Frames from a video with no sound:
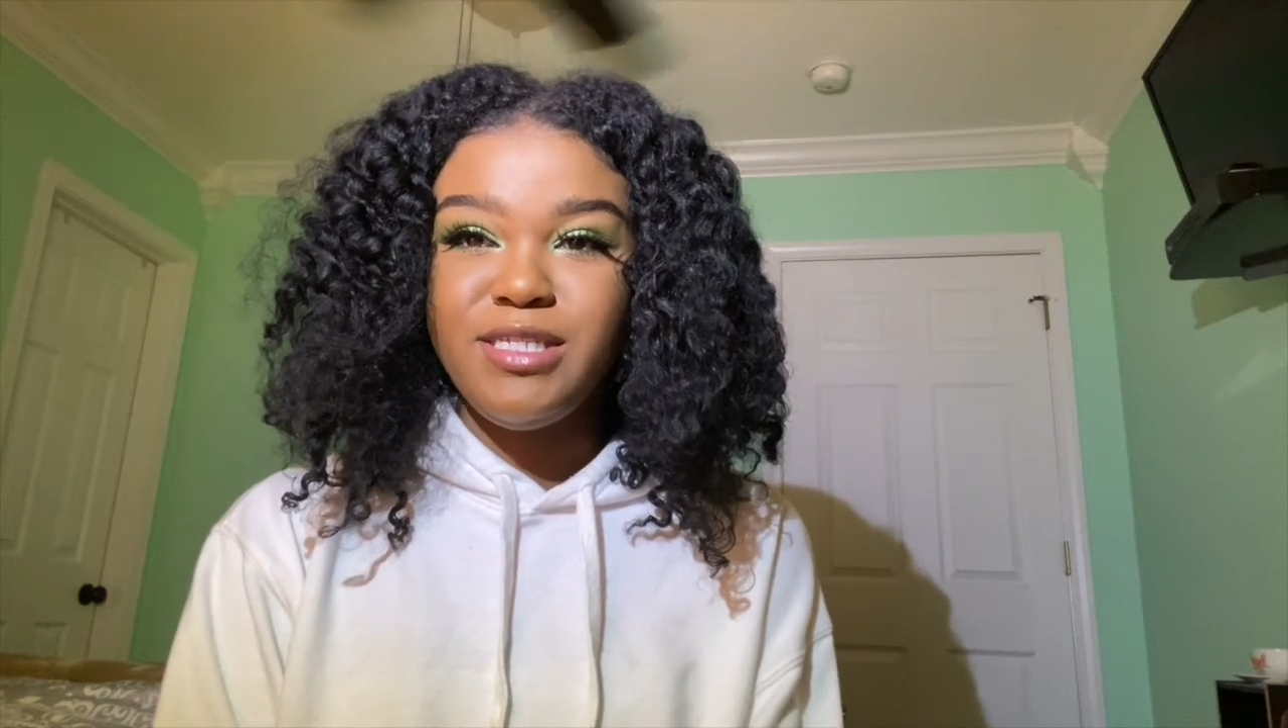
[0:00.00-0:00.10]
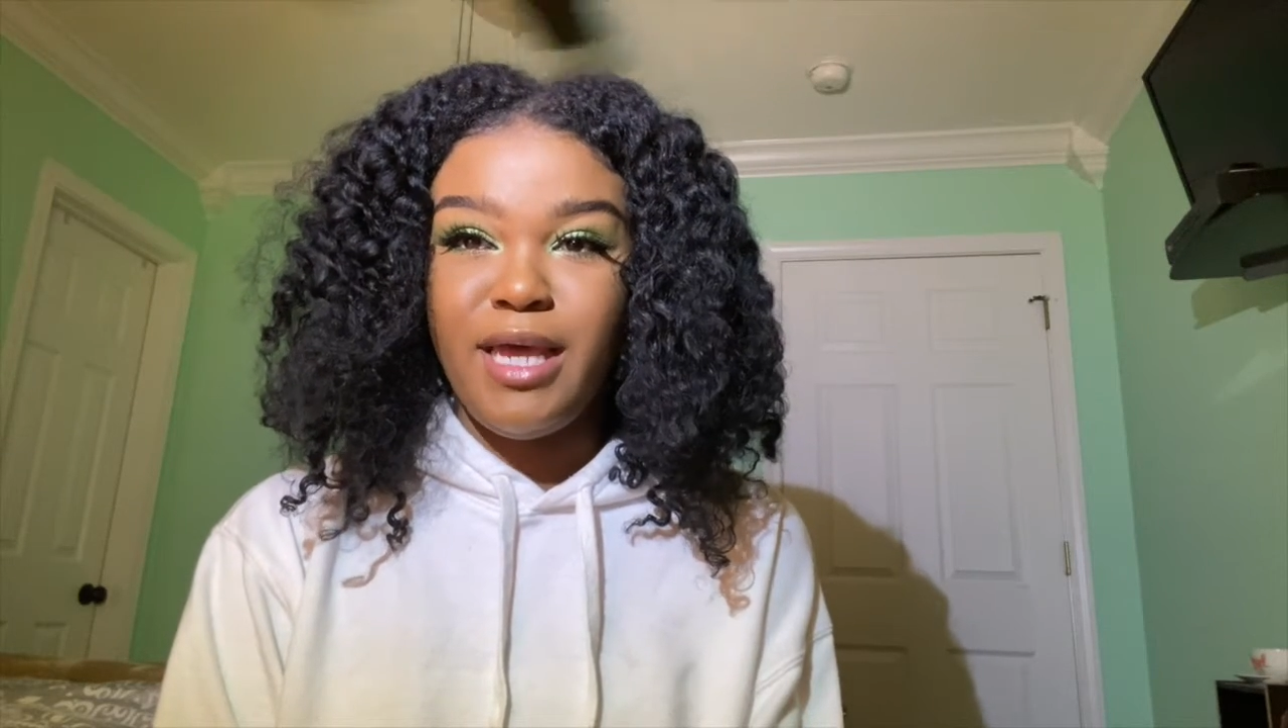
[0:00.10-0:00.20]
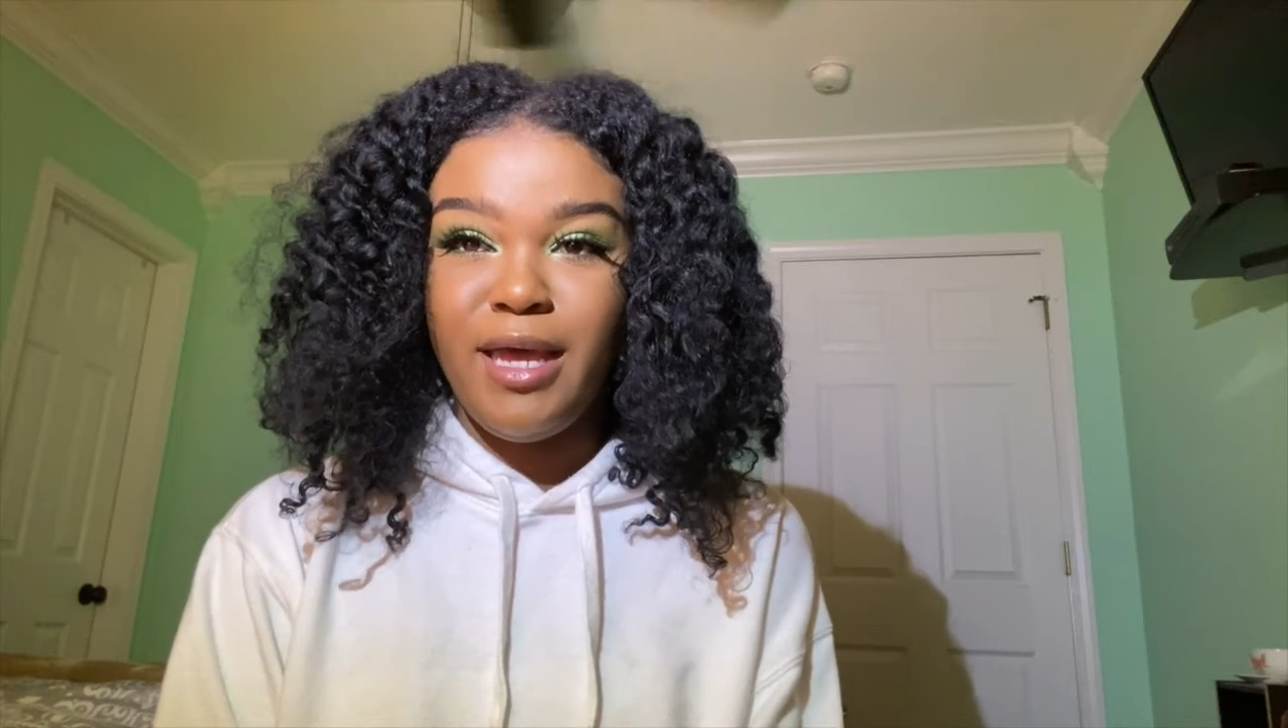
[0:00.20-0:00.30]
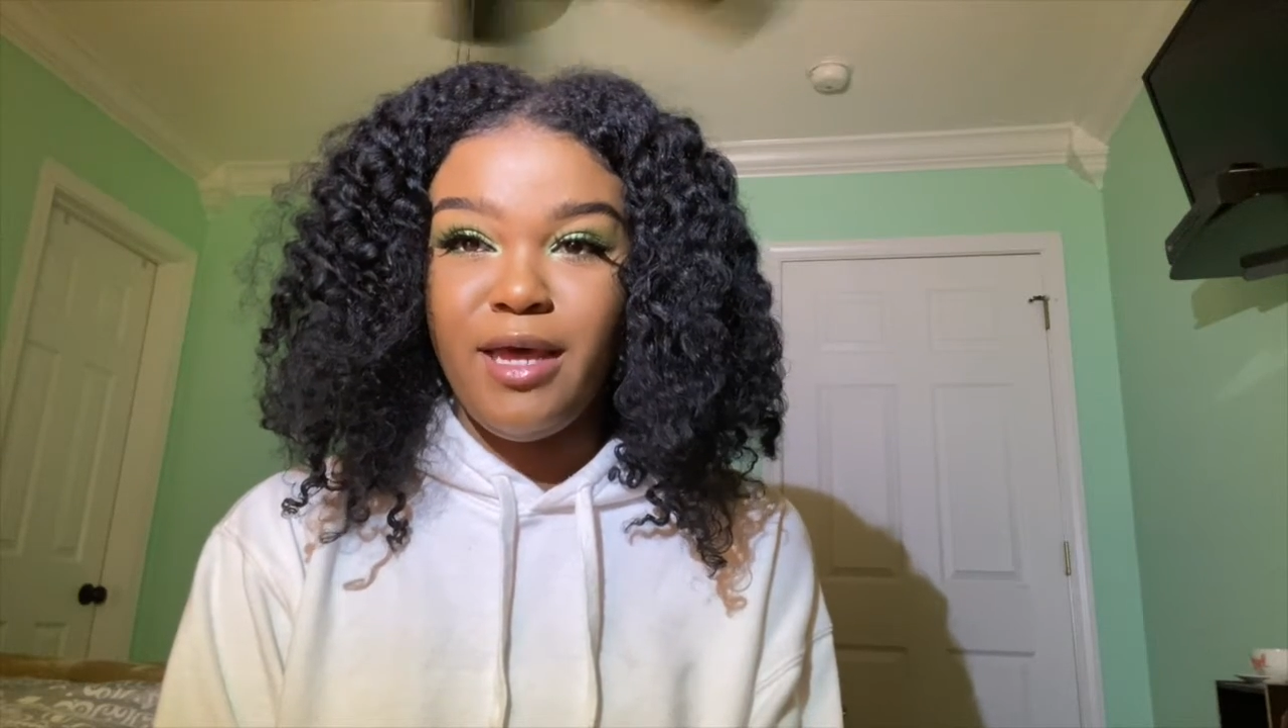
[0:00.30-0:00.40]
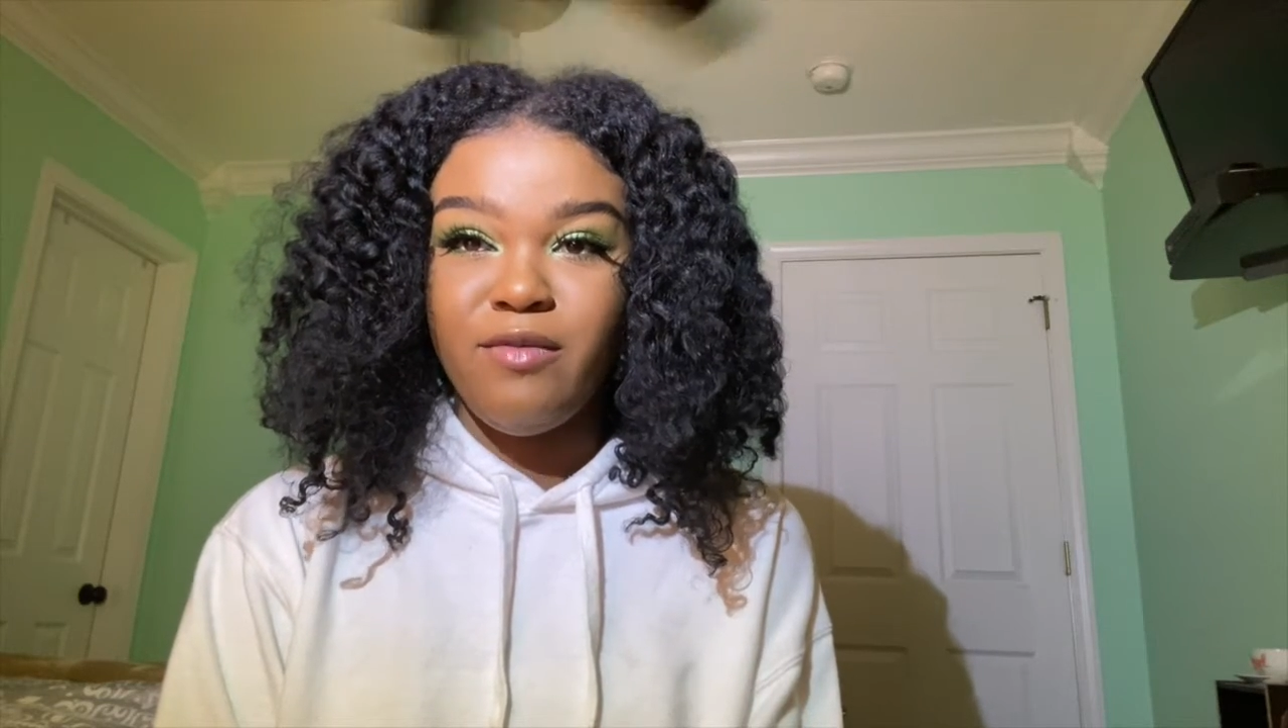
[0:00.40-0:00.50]

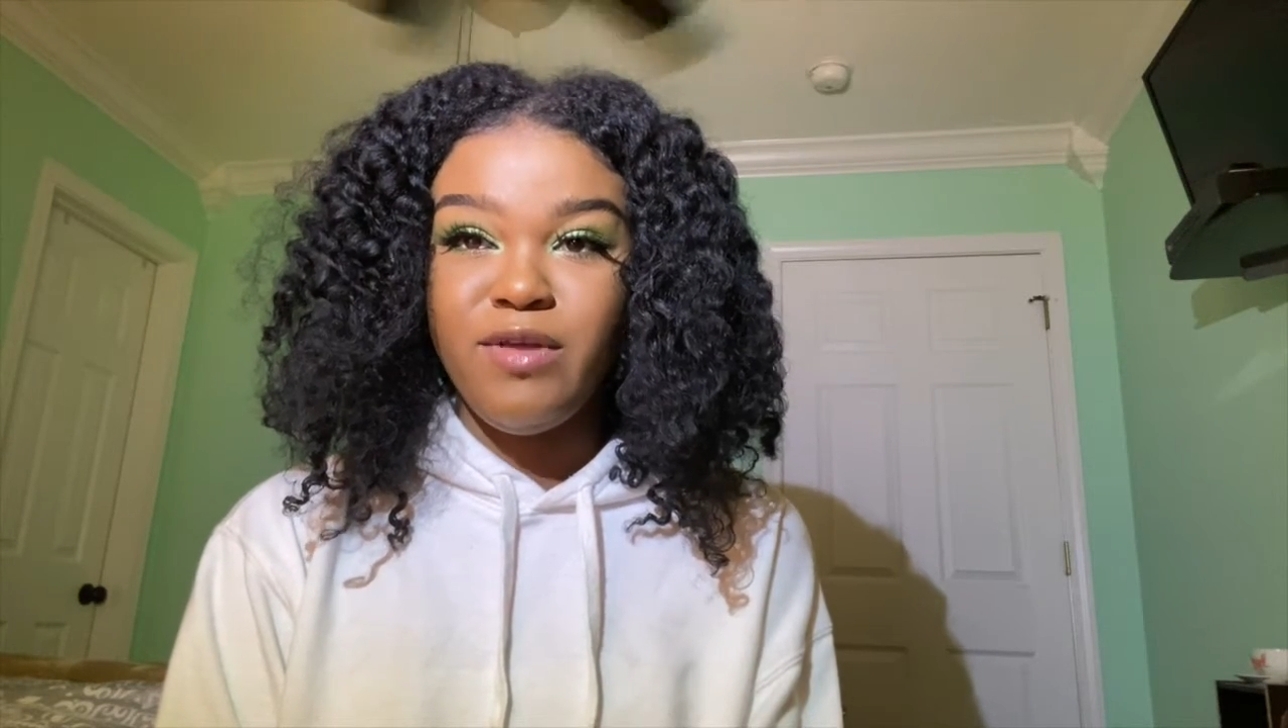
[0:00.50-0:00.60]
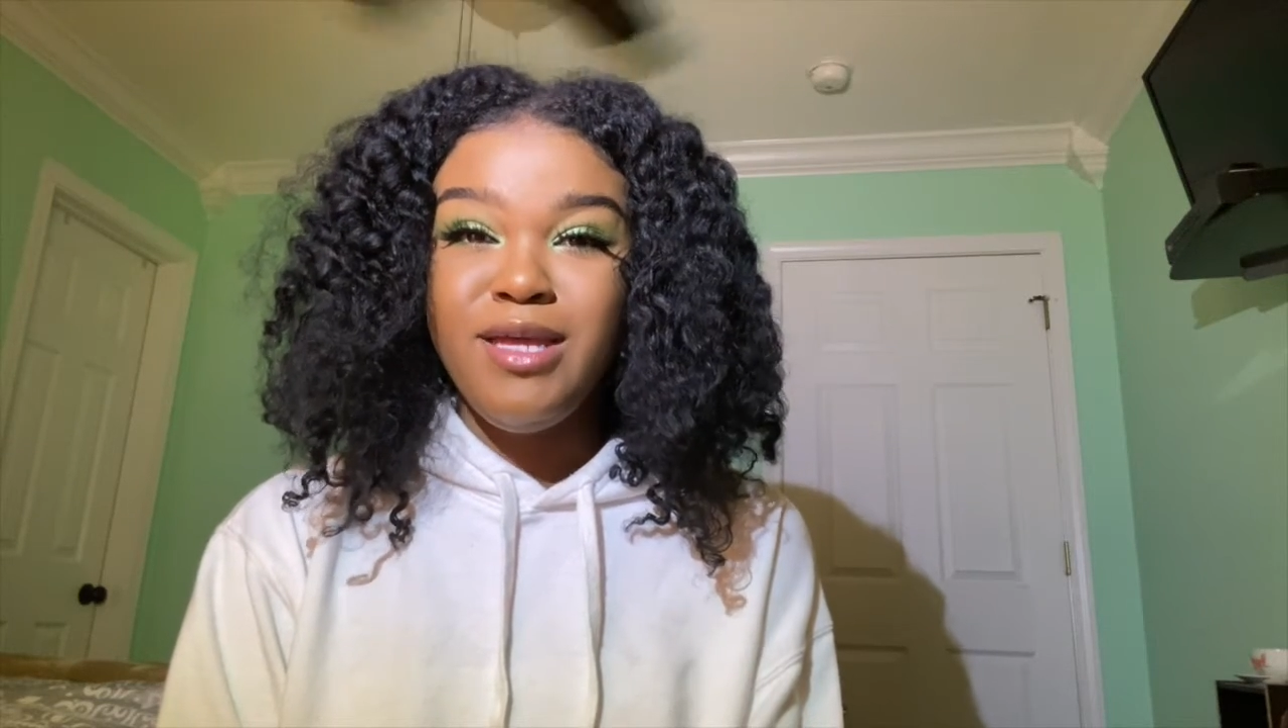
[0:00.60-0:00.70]
have.